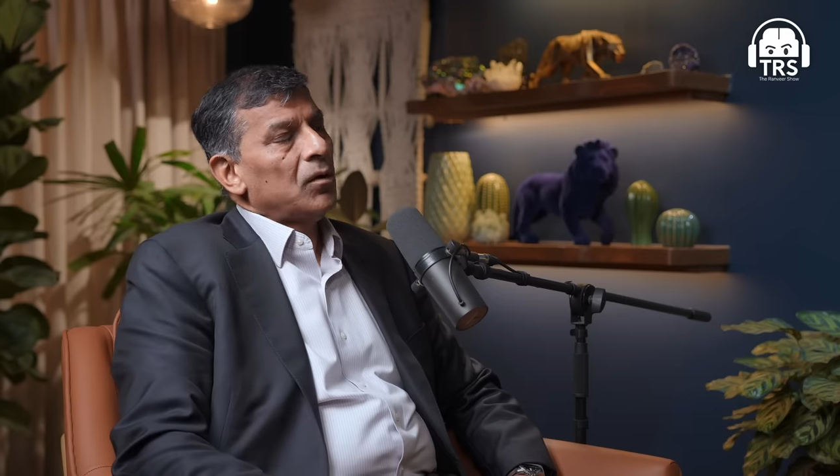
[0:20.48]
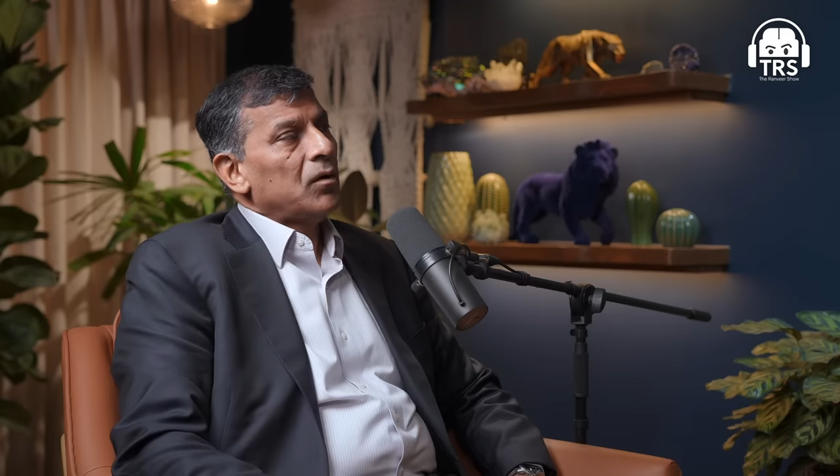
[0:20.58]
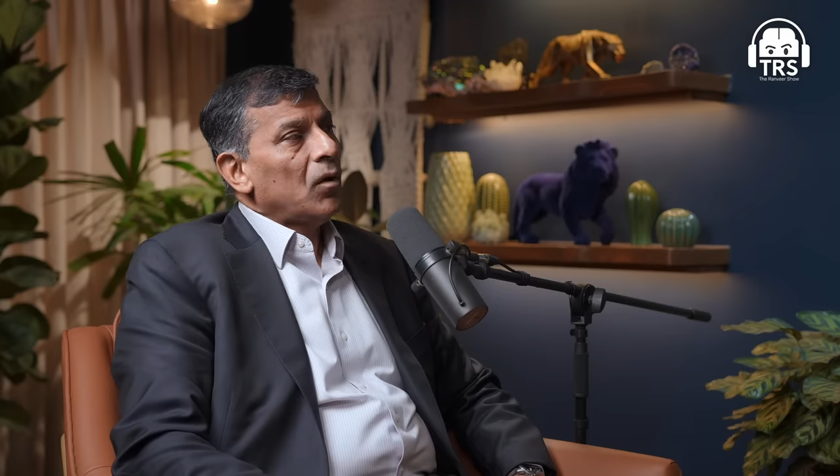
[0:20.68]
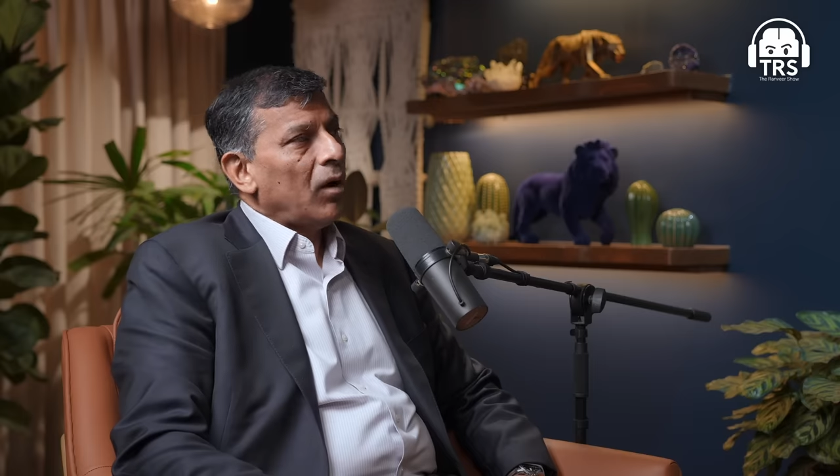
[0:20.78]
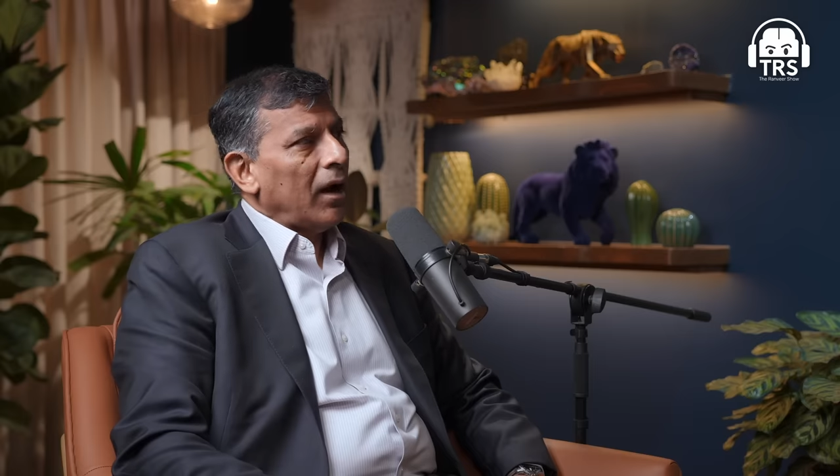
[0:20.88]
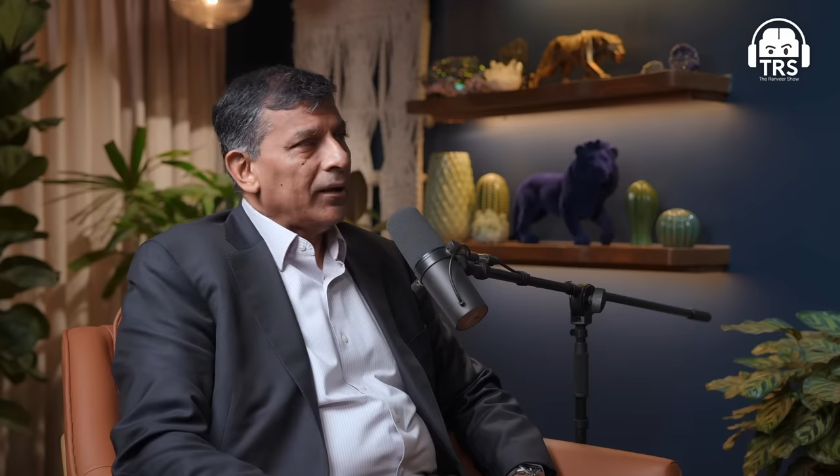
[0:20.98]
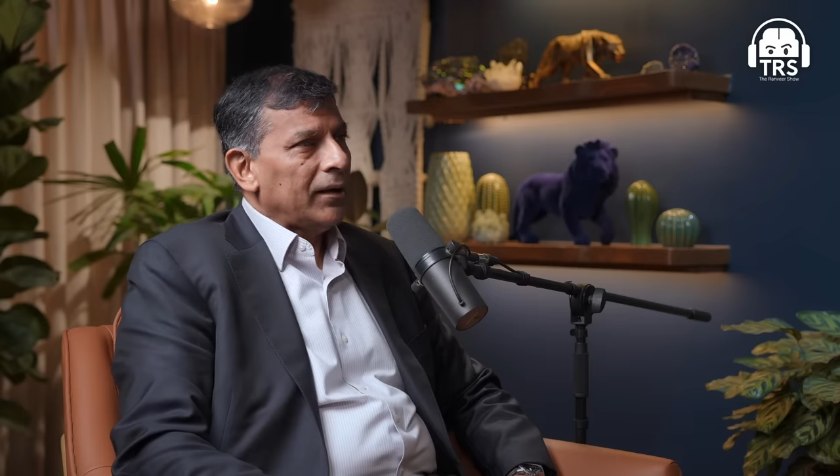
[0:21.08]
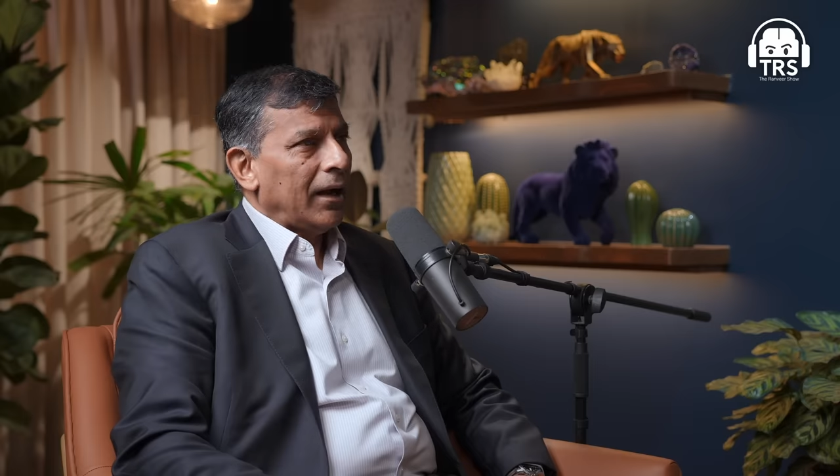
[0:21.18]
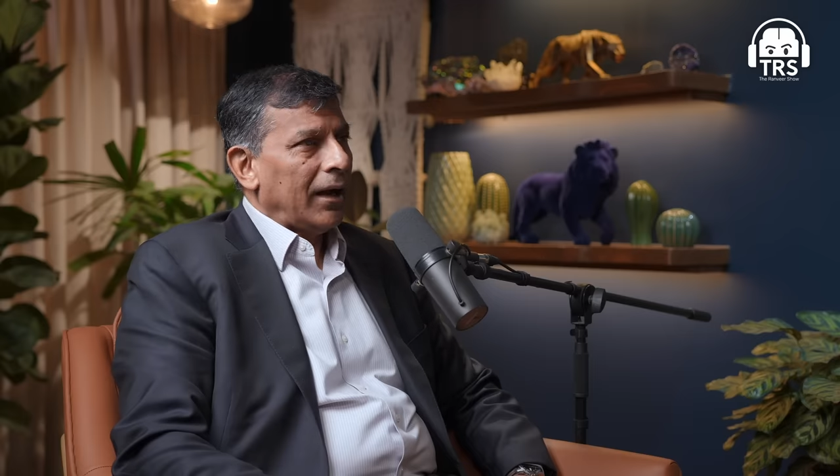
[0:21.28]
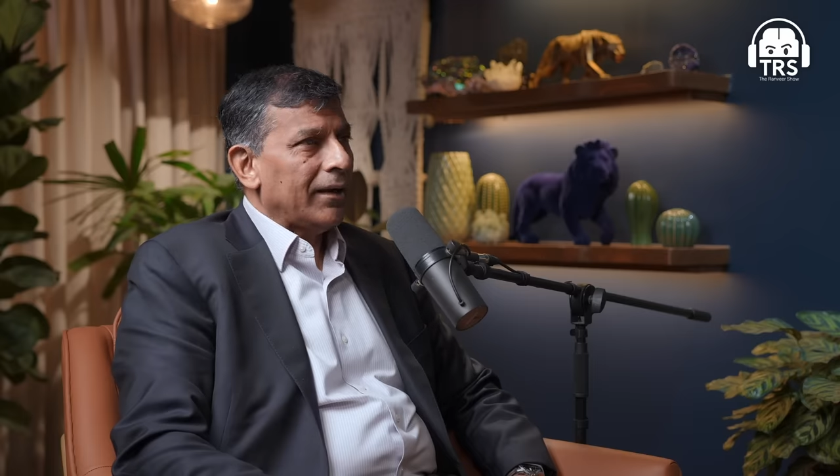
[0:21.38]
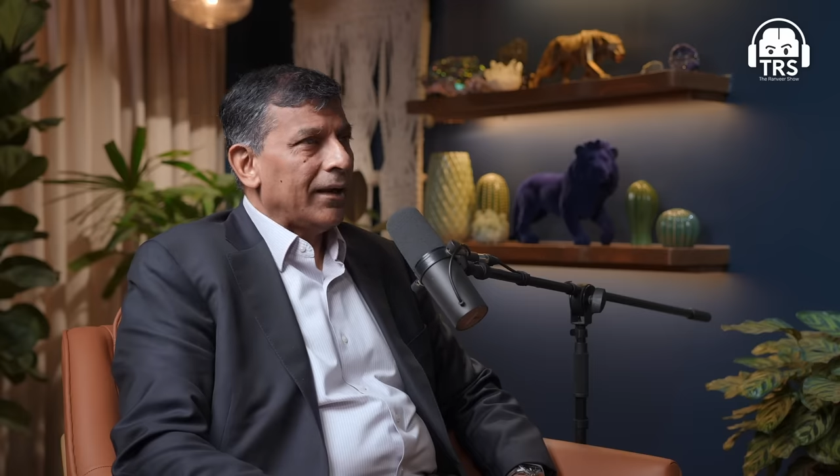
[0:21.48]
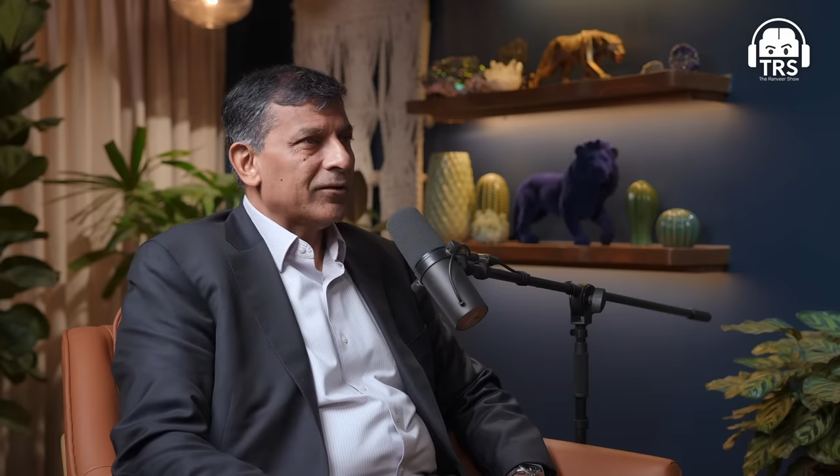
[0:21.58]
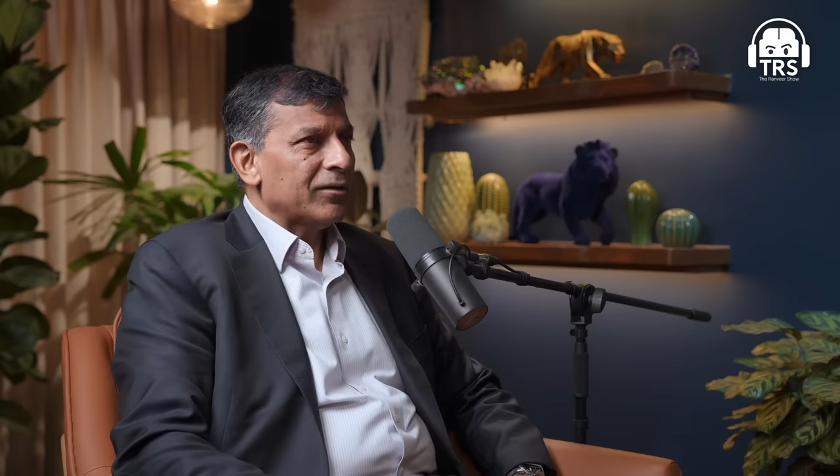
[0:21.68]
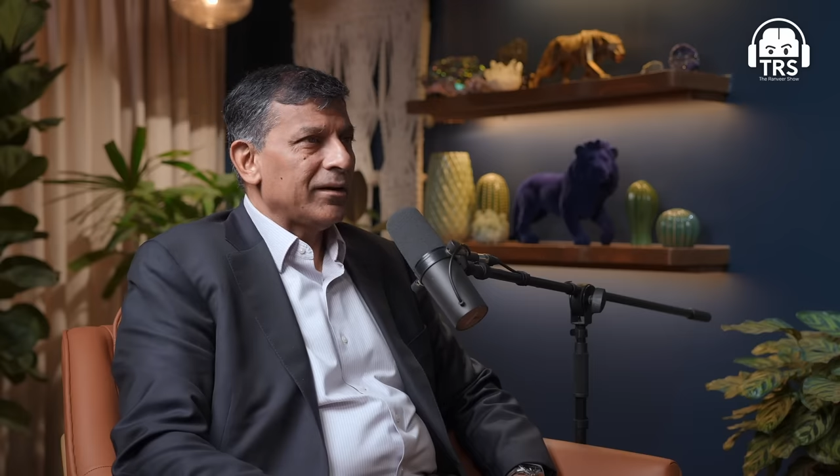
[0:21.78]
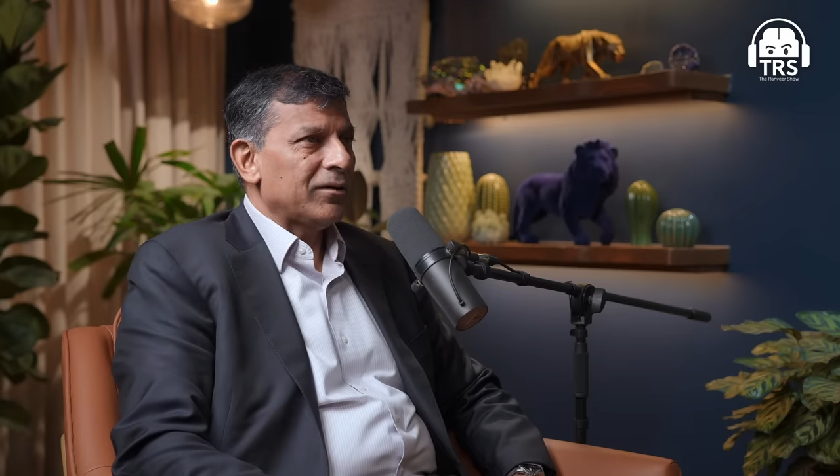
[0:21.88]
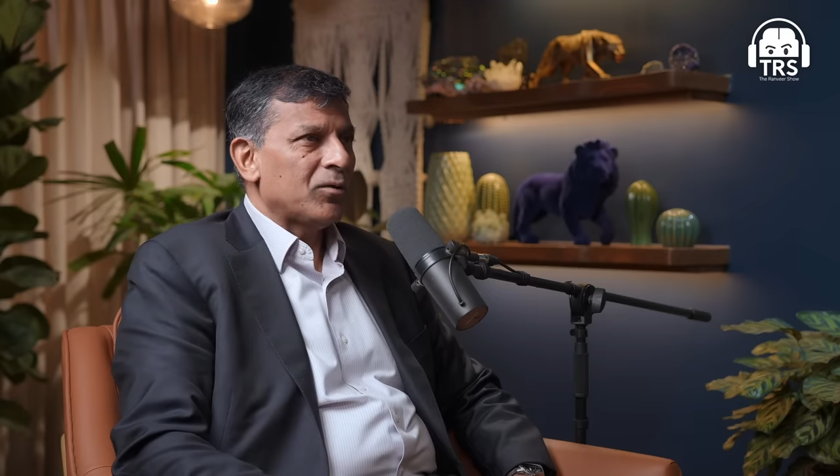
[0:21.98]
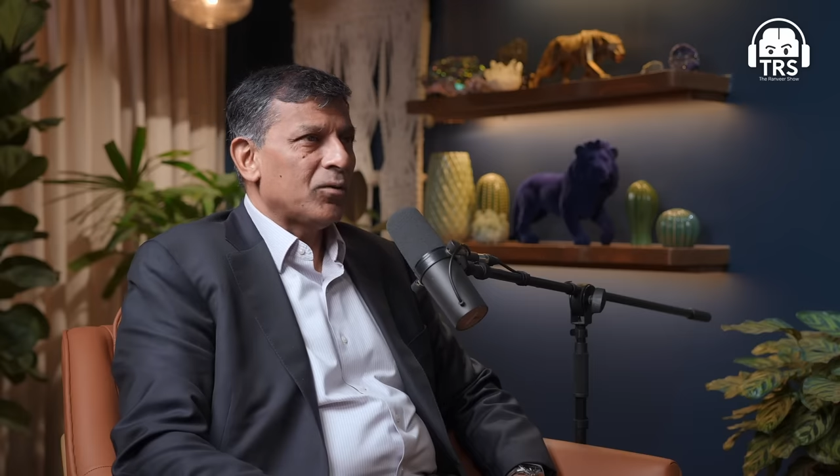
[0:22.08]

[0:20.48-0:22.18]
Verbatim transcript: No, I, I actually